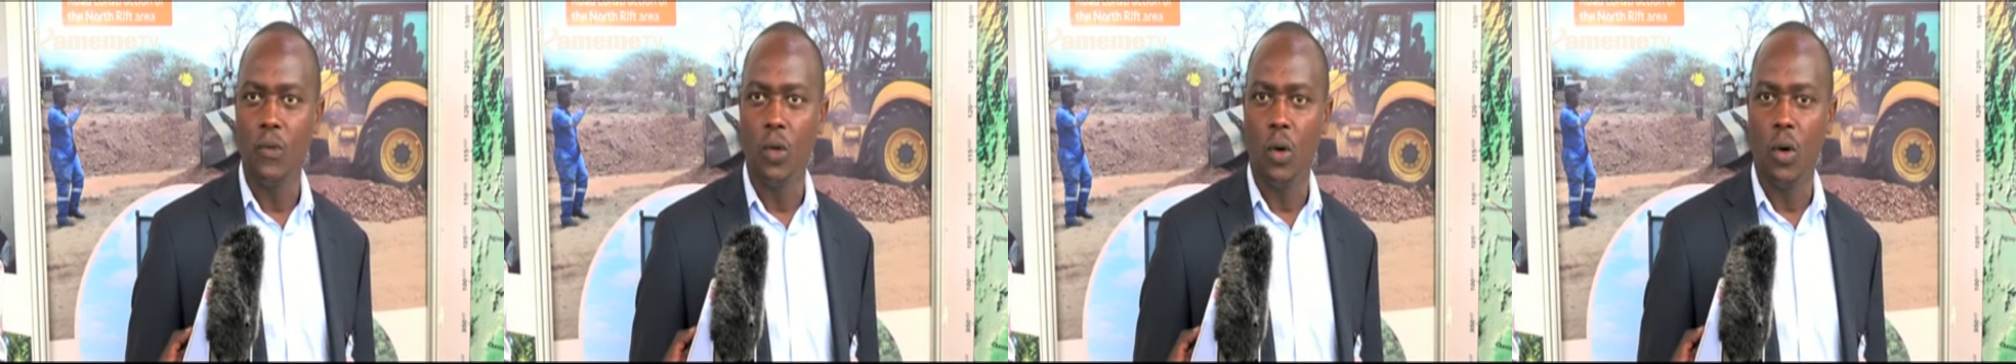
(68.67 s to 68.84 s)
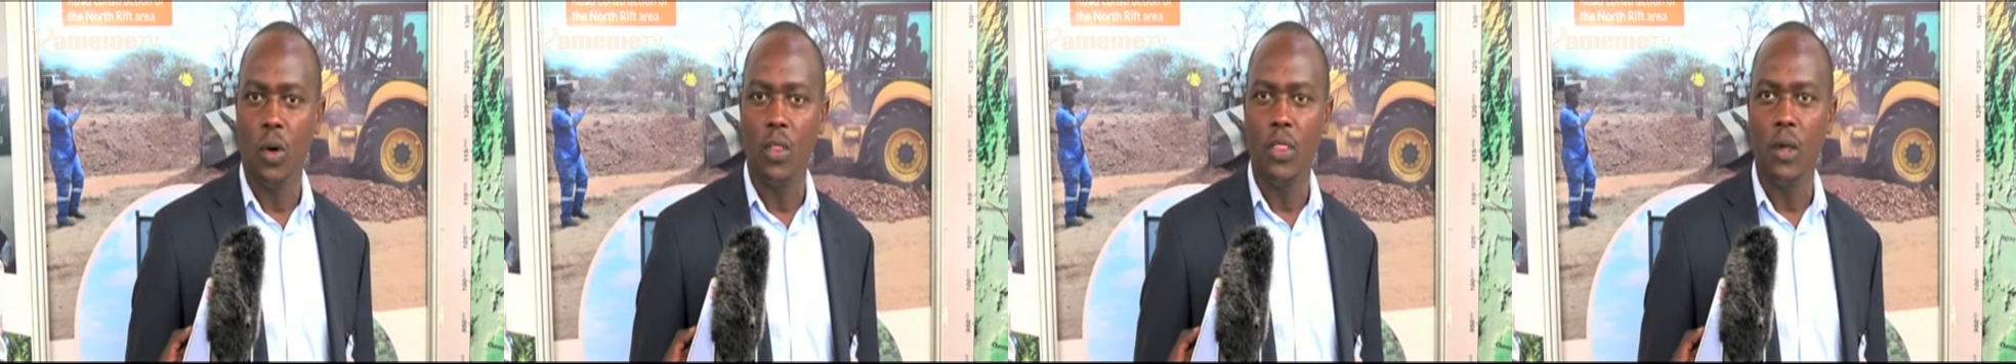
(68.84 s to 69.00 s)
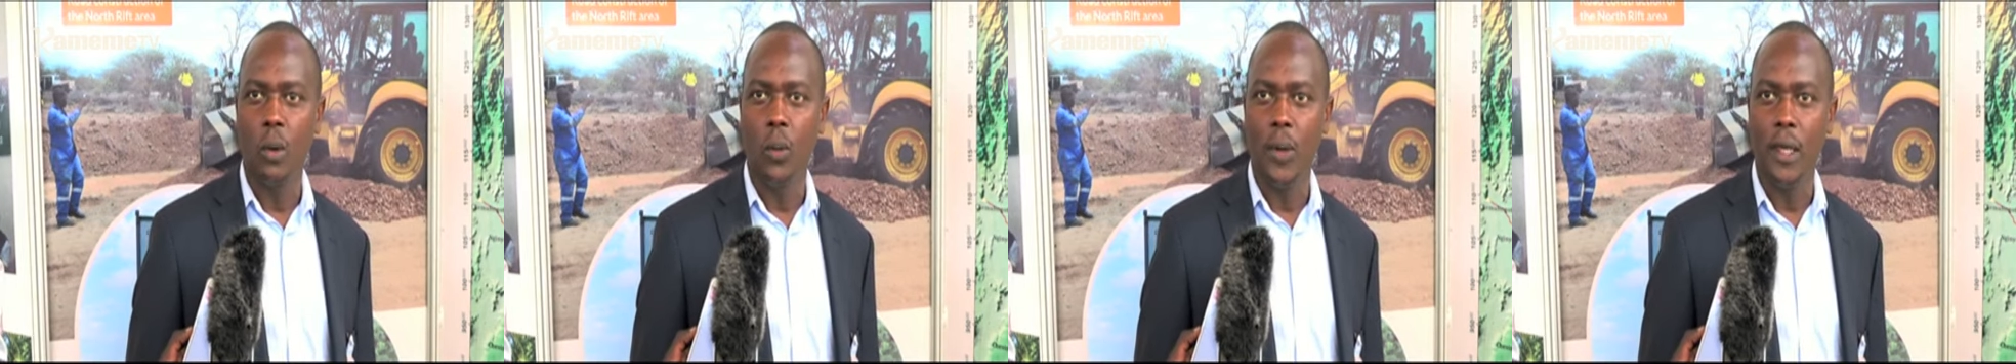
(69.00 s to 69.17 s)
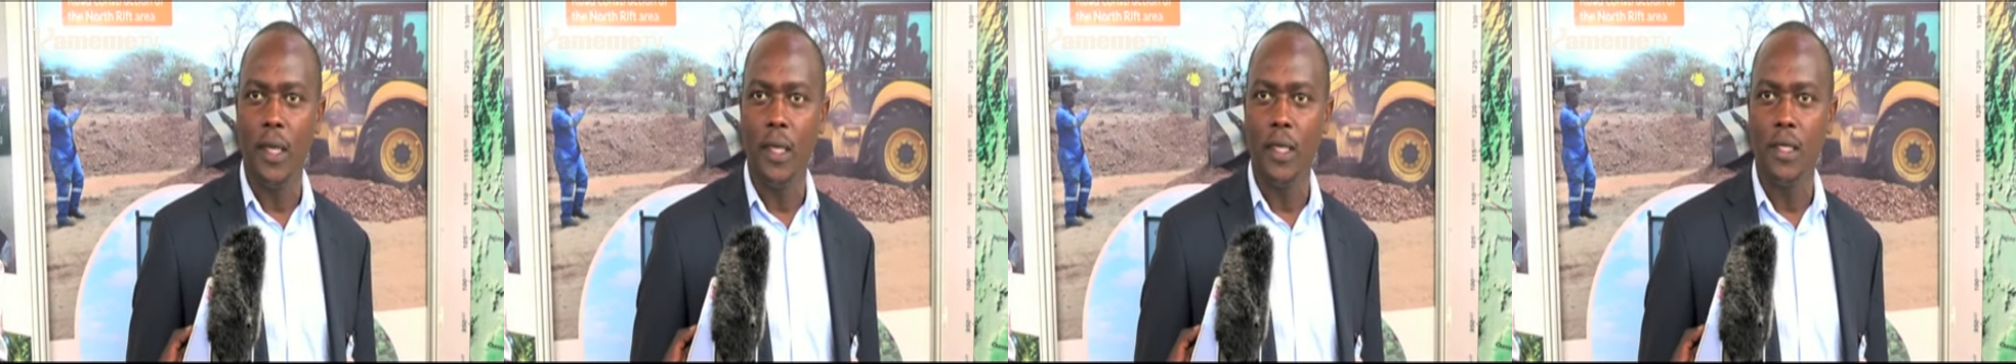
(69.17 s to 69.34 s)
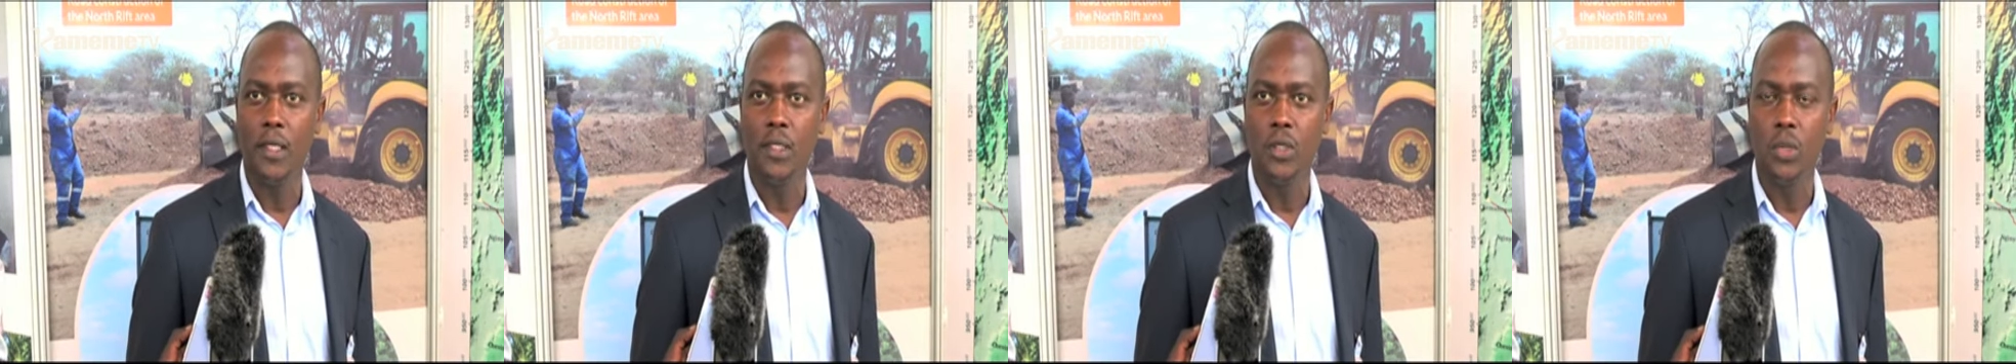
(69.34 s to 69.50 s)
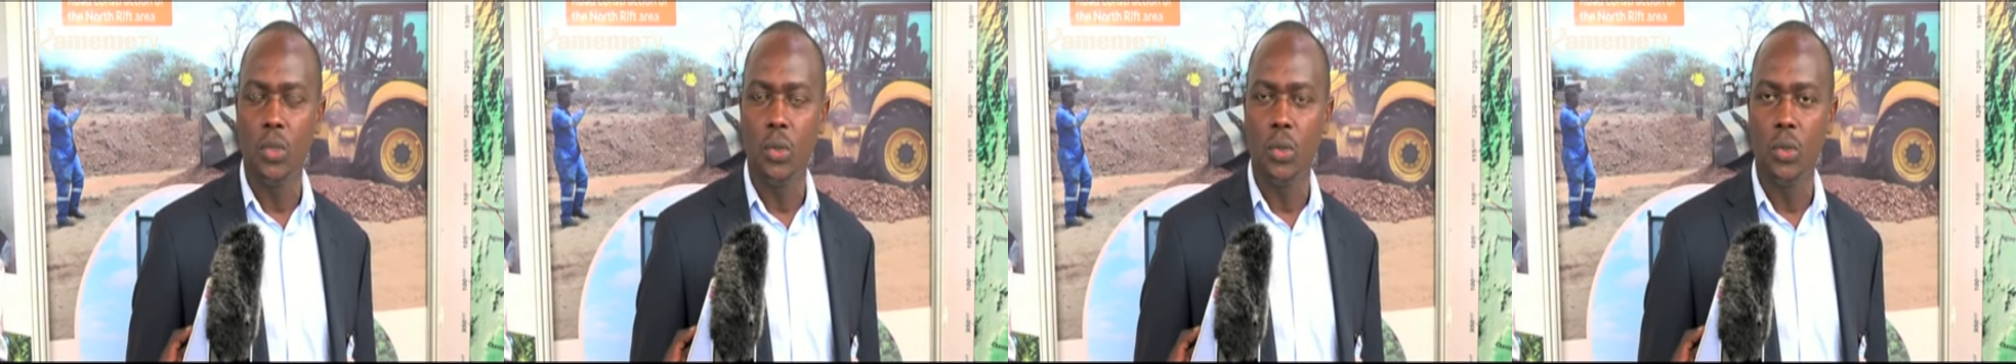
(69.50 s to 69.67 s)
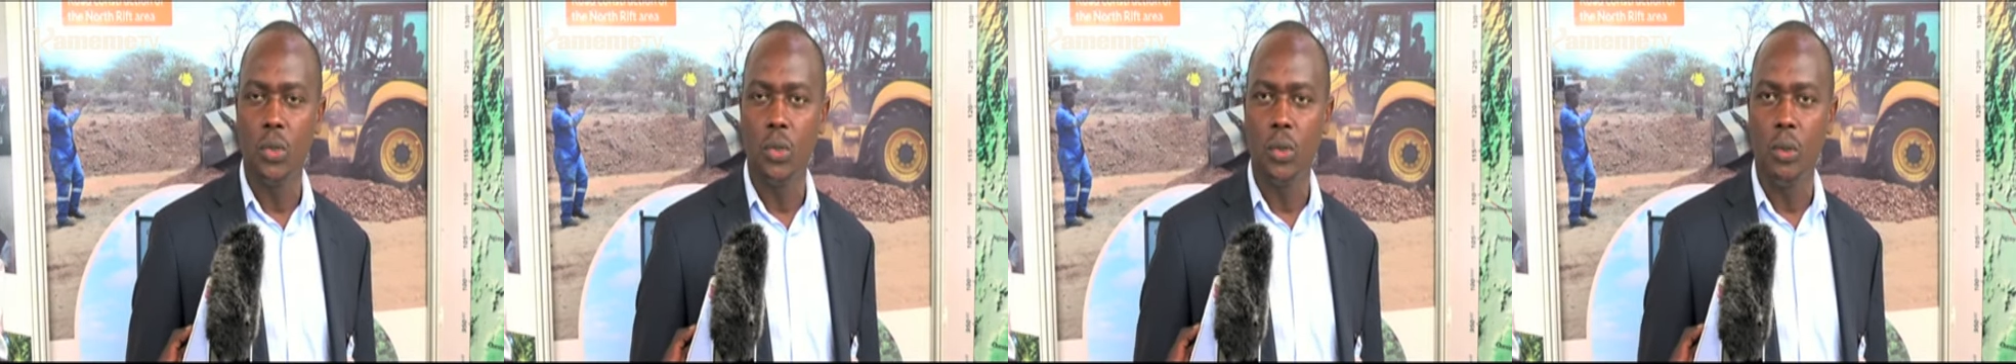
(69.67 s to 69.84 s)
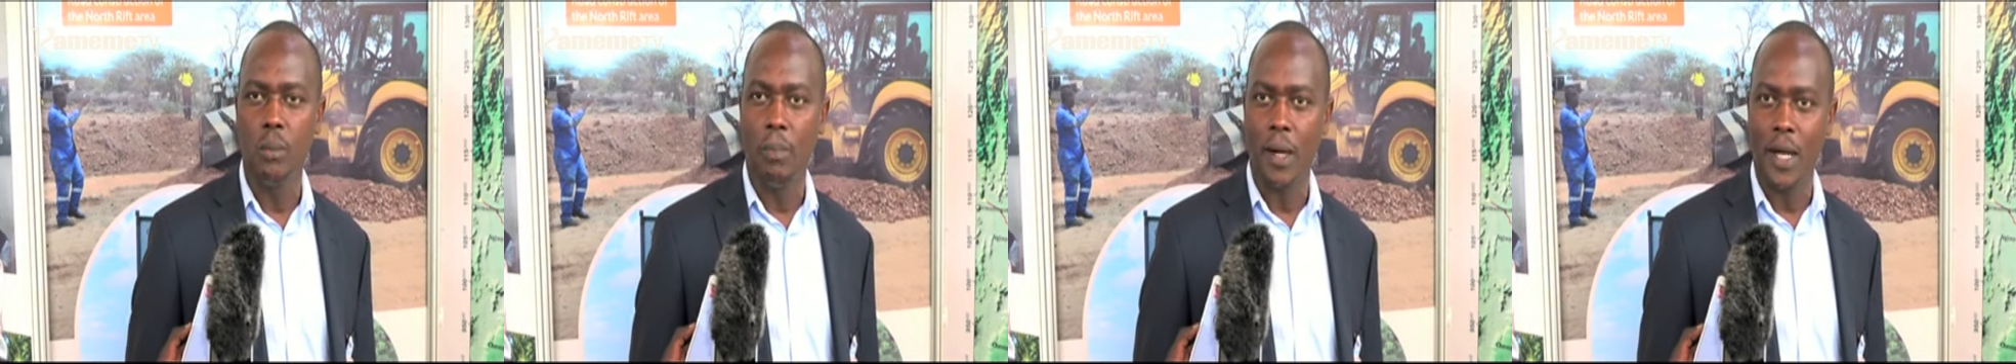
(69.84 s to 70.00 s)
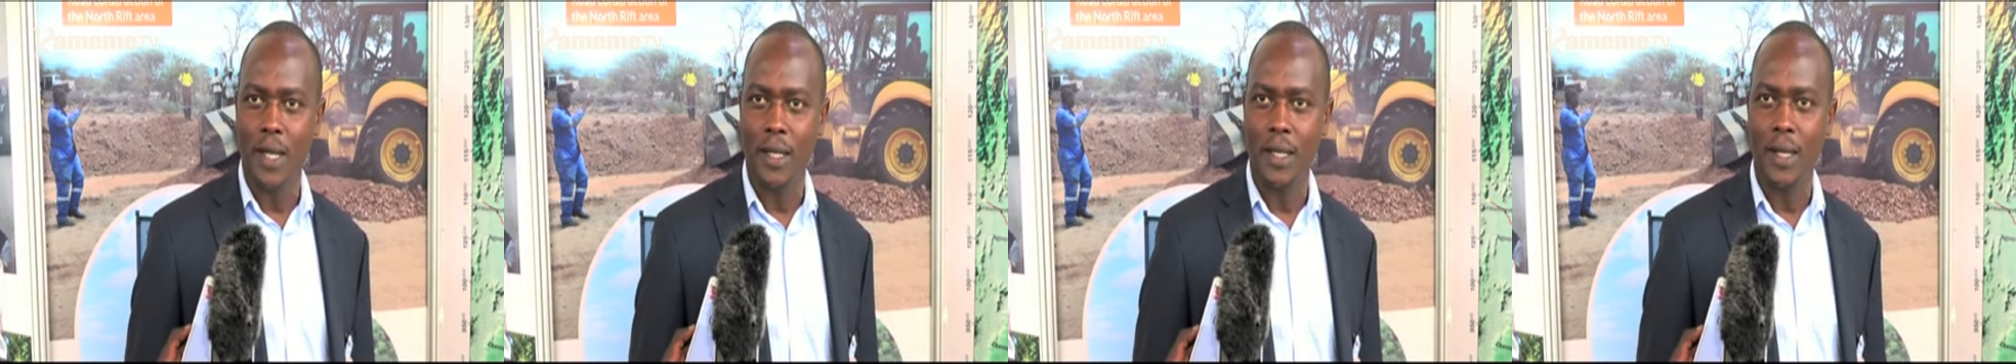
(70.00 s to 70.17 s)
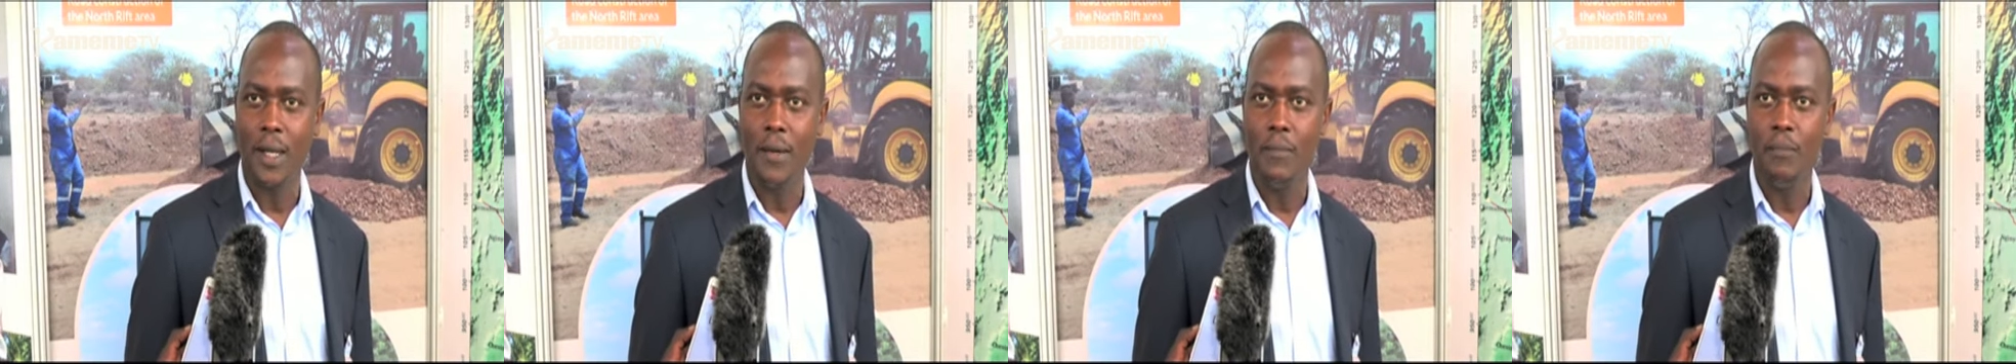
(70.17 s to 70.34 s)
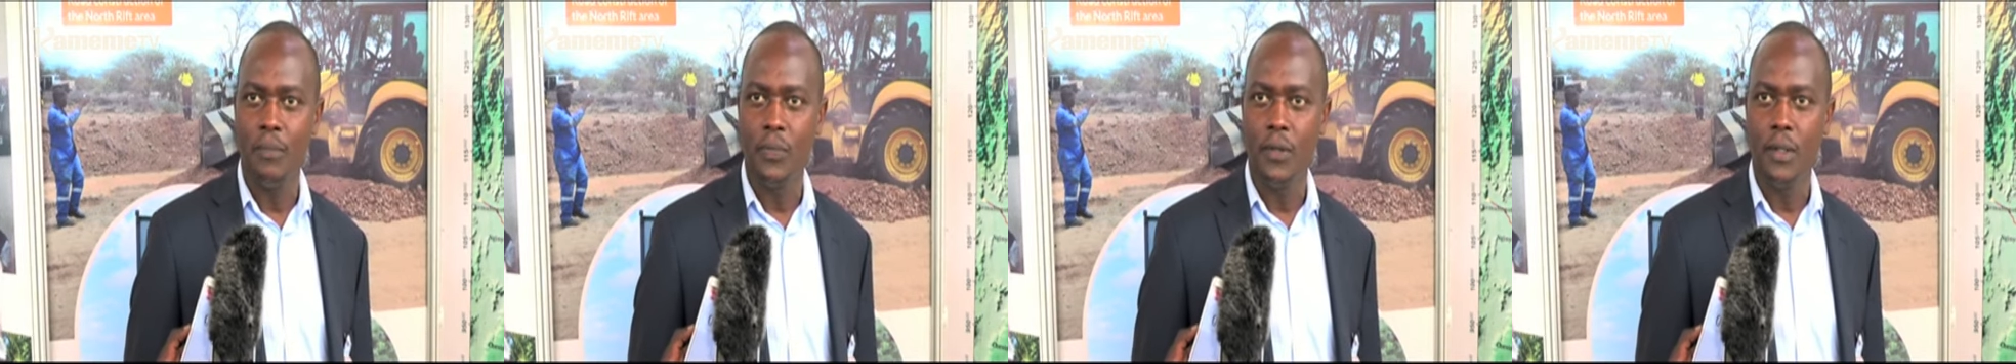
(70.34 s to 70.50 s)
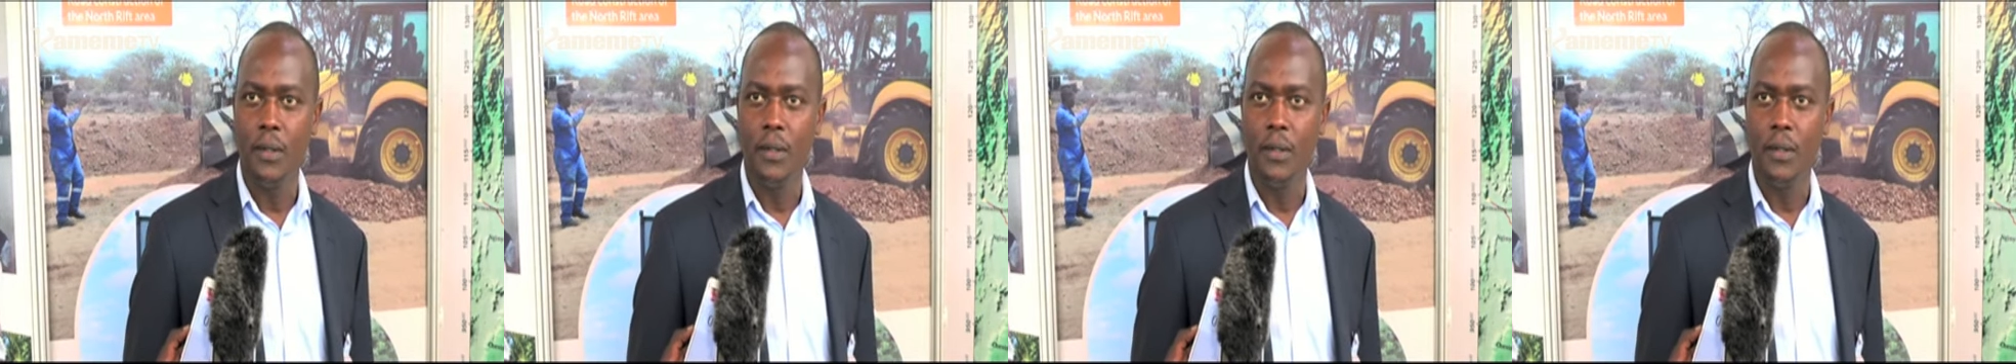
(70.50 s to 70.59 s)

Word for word: all the way to Paka.